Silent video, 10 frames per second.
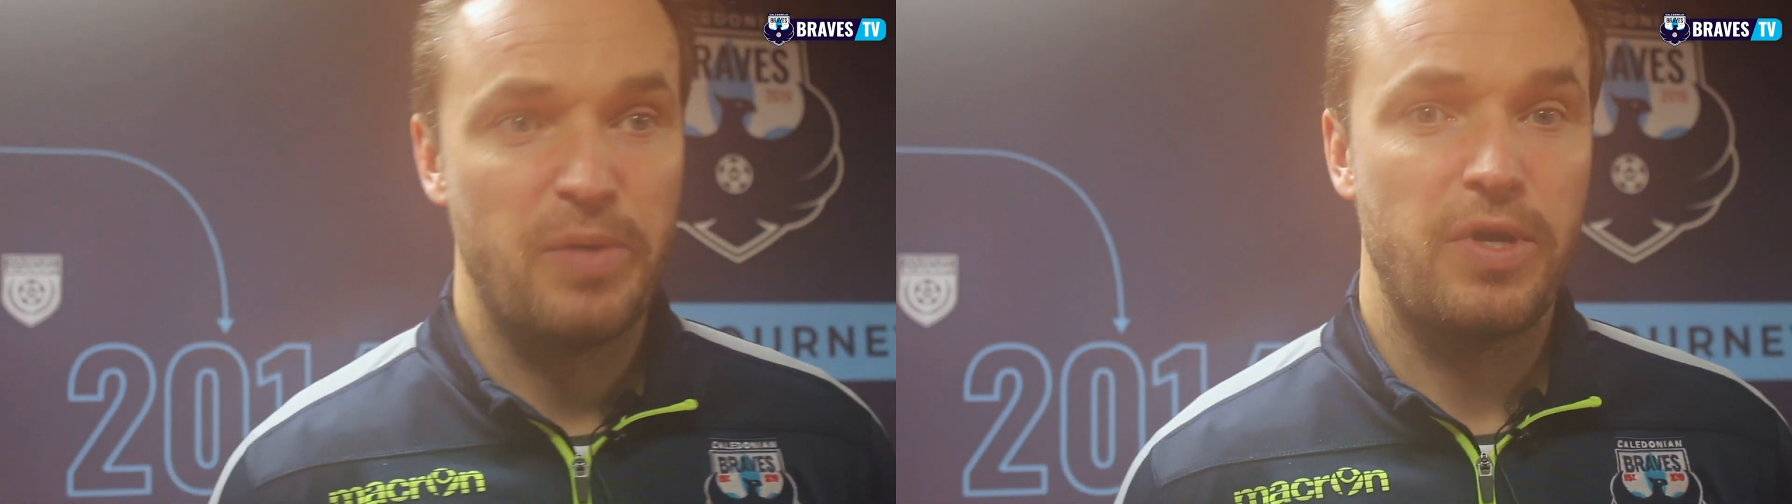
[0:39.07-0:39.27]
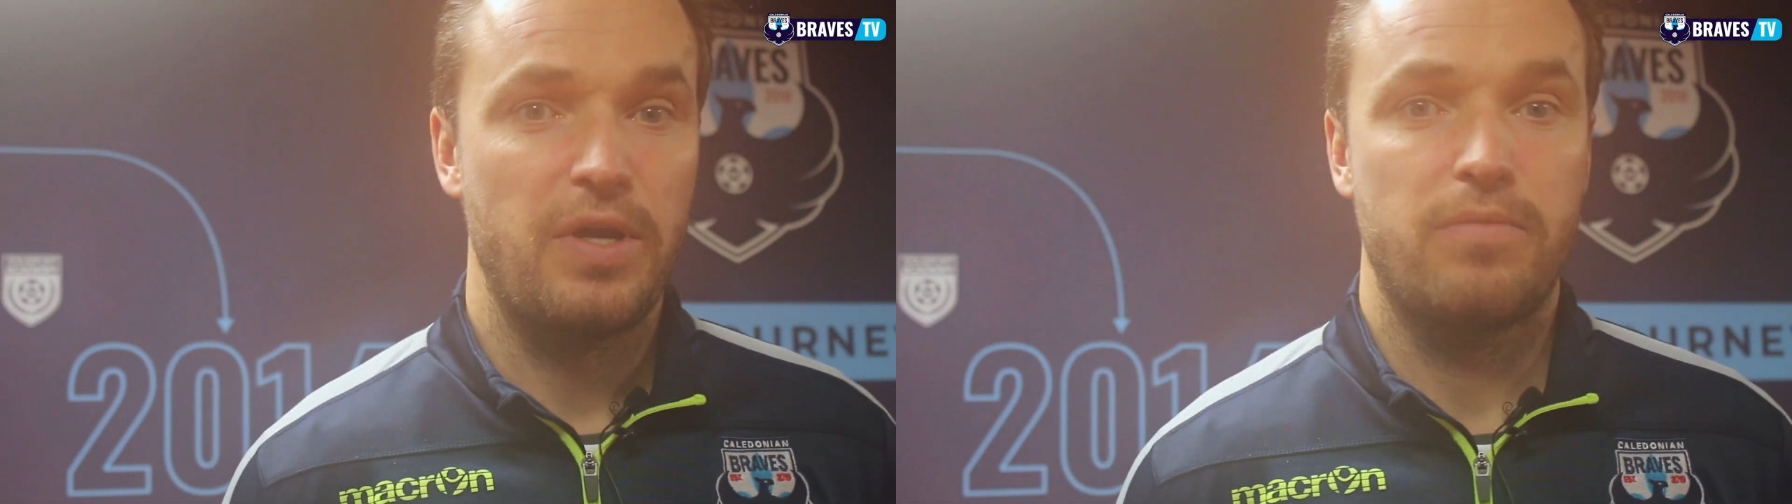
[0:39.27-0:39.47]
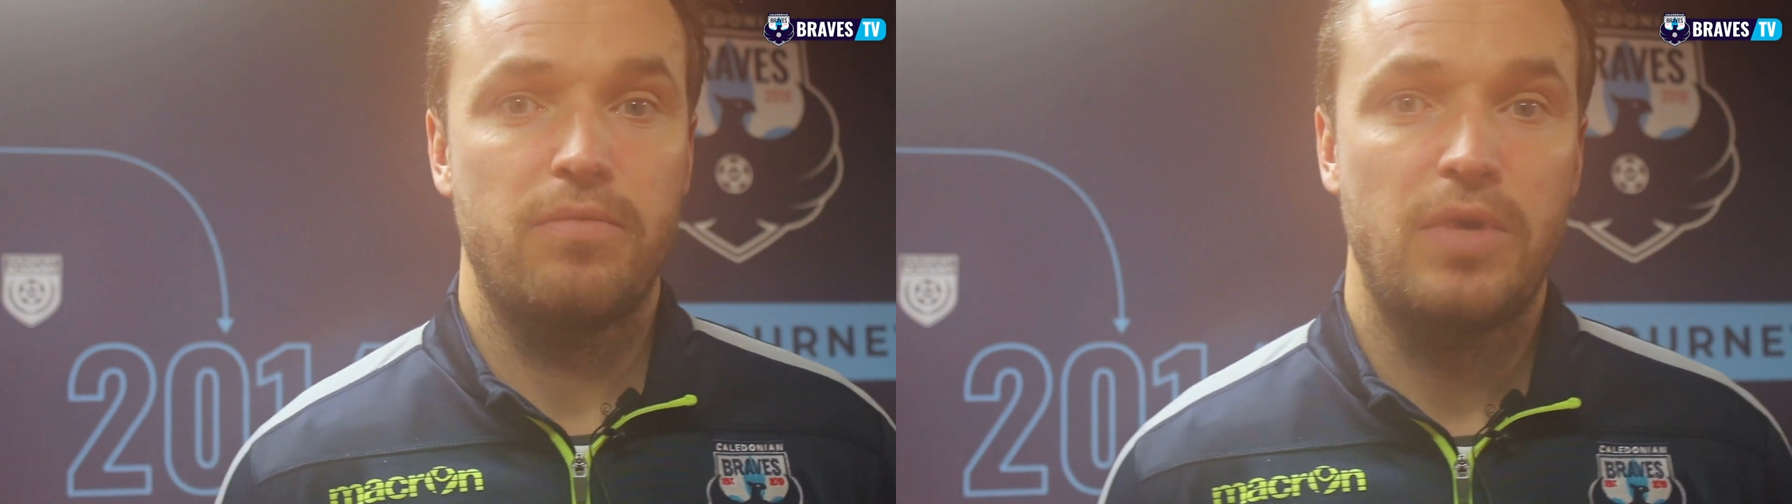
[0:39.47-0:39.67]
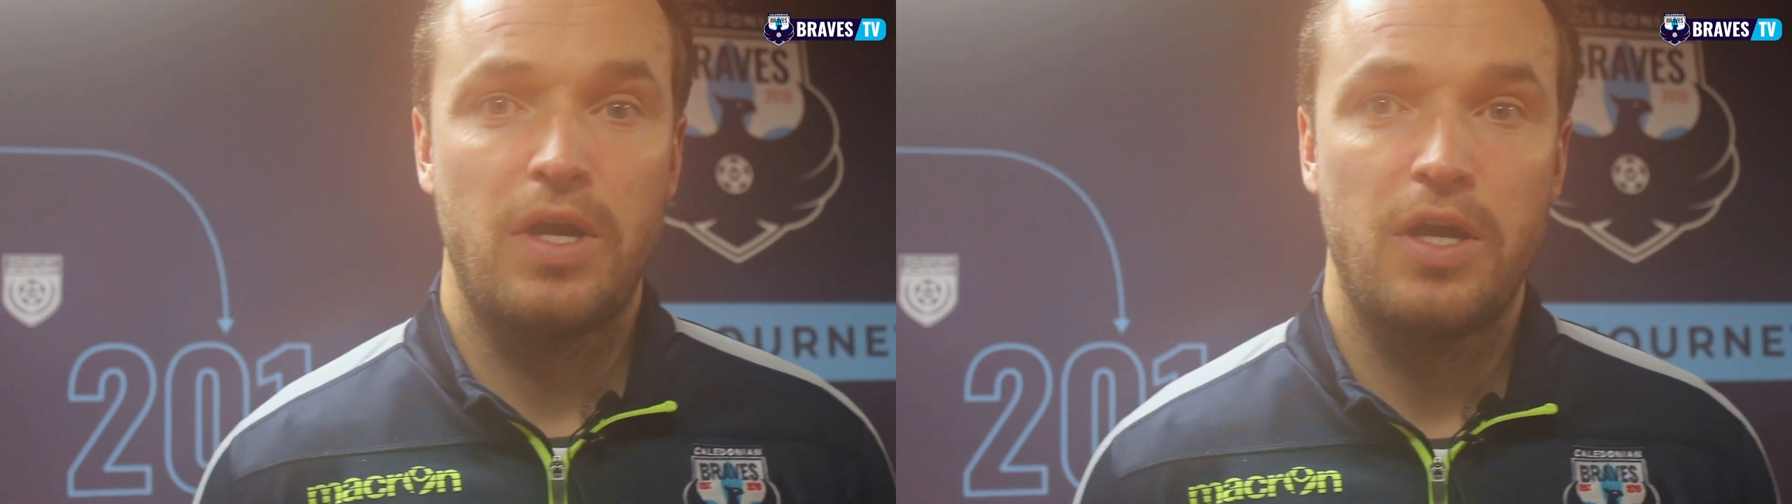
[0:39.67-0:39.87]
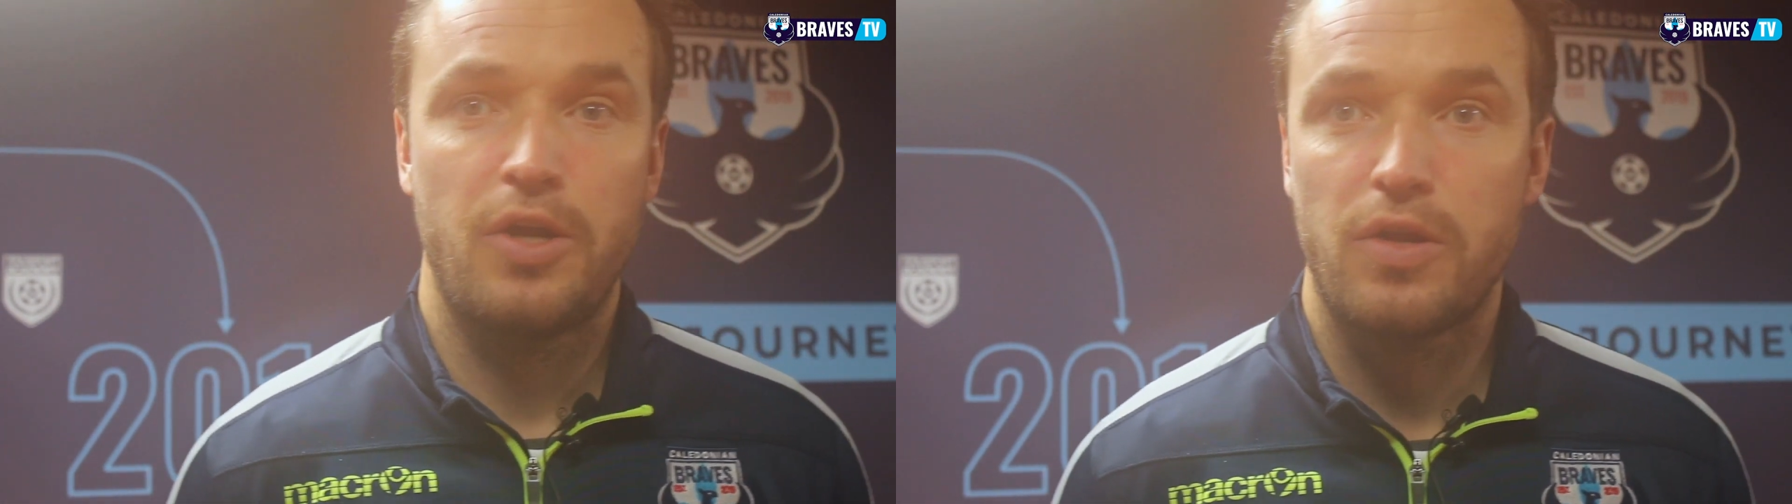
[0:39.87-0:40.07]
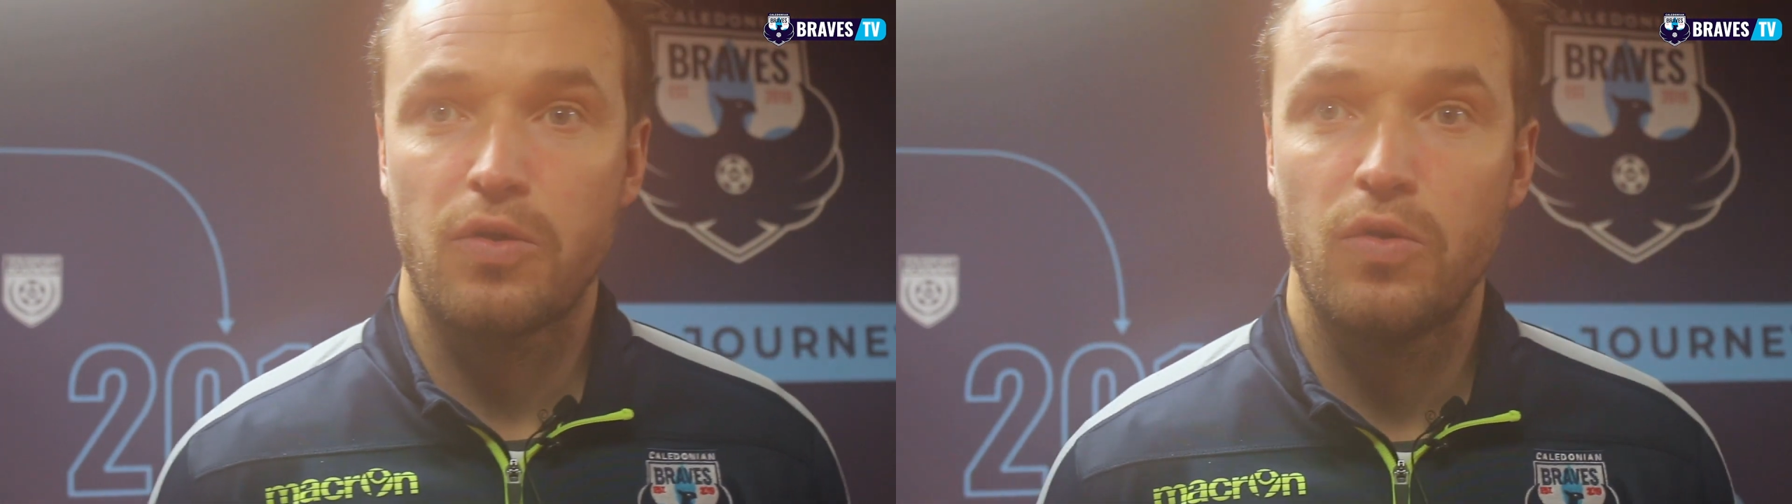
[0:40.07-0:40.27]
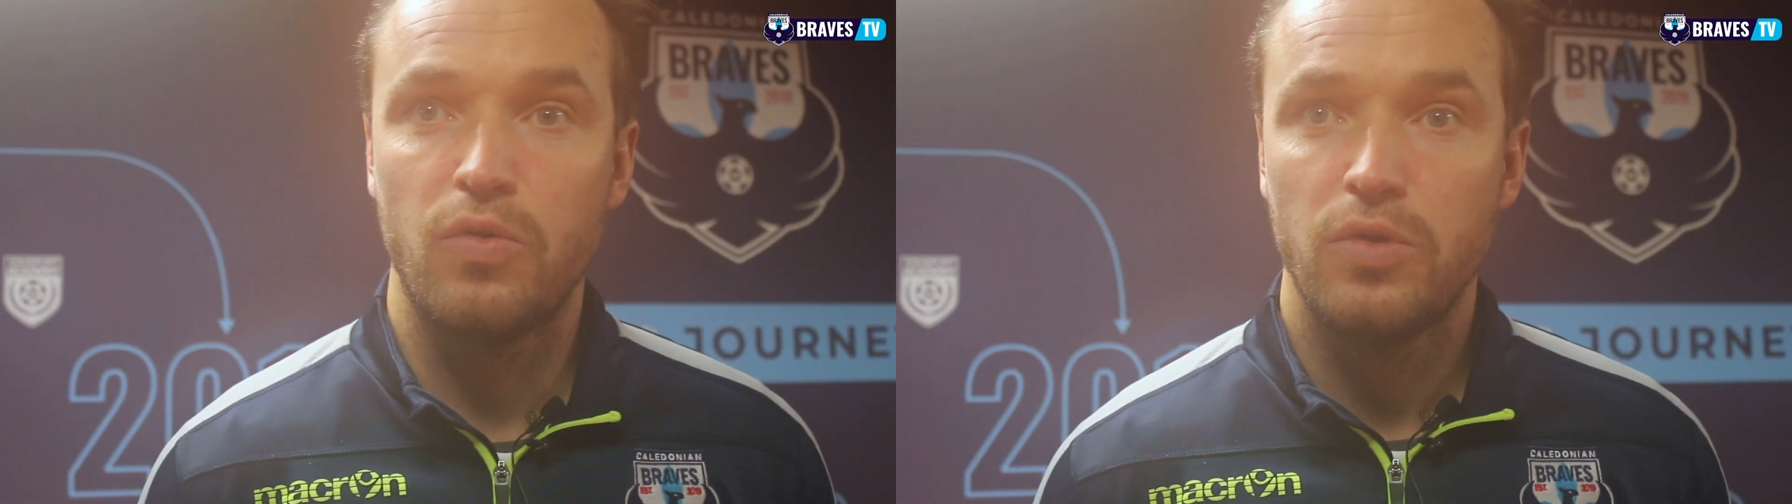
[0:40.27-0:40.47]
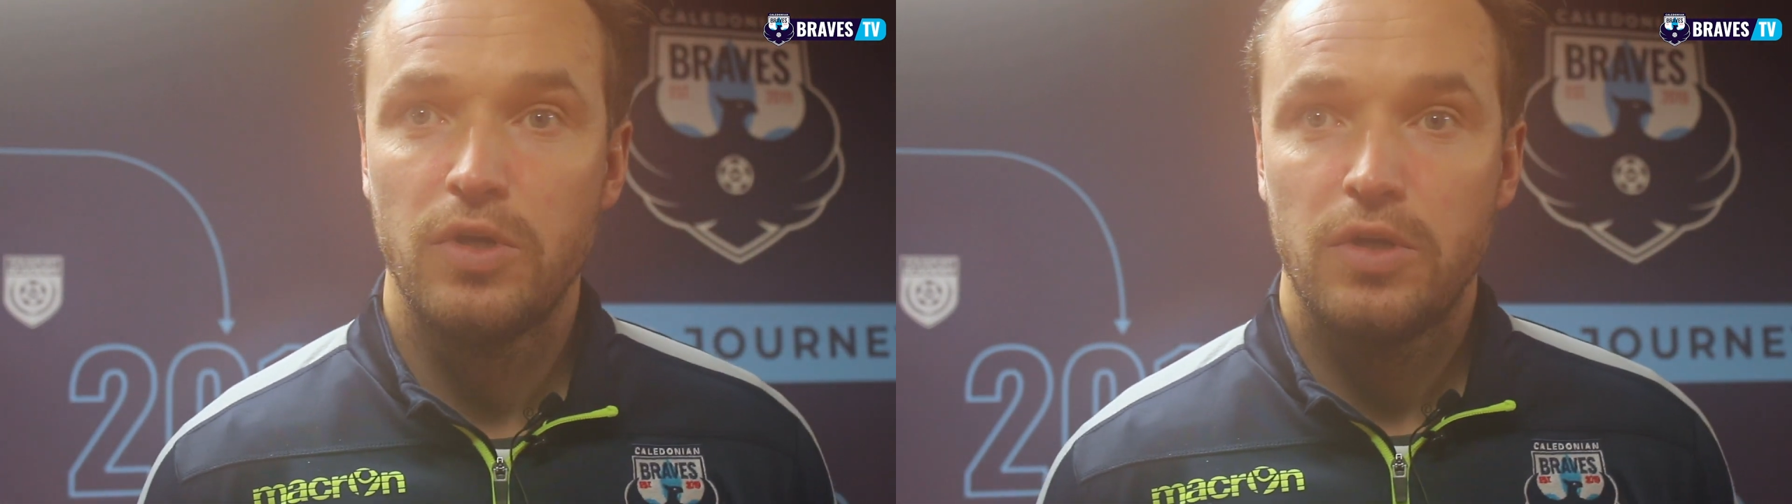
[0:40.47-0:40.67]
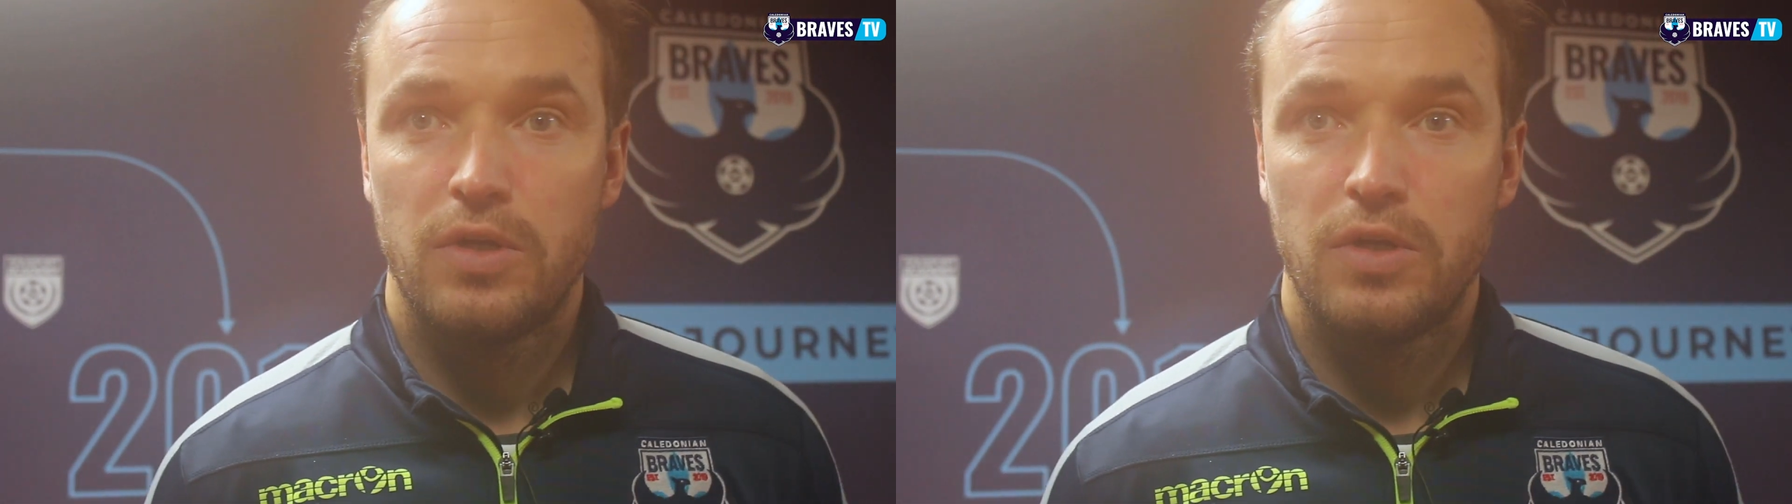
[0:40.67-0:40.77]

maybe another goal